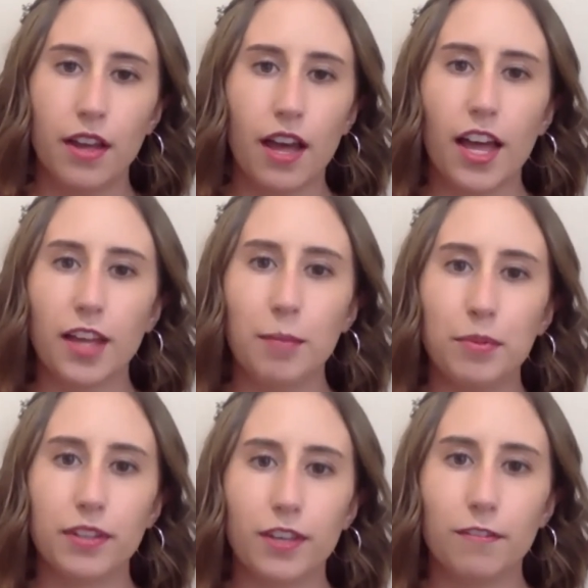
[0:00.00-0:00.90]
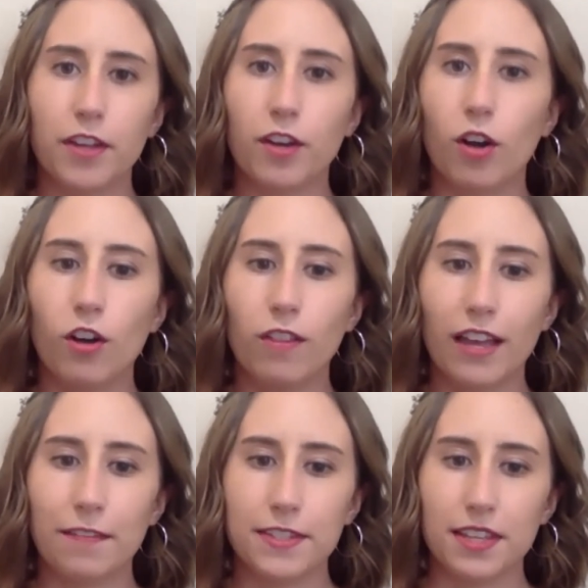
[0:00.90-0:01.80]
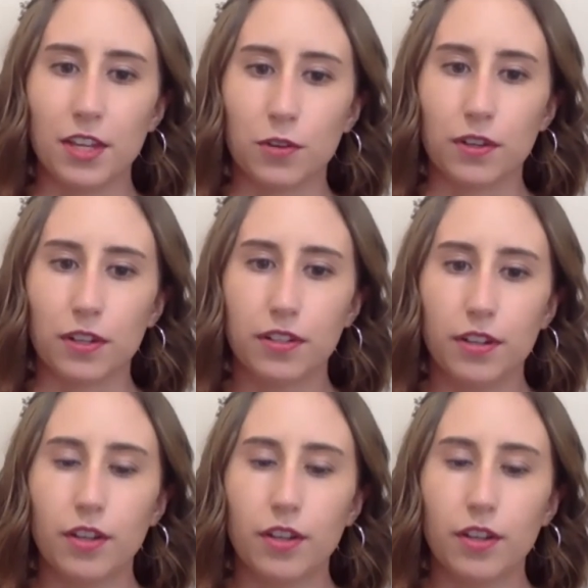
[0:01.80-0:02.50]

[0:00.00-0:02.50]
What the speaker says: I believe that all life is sacred,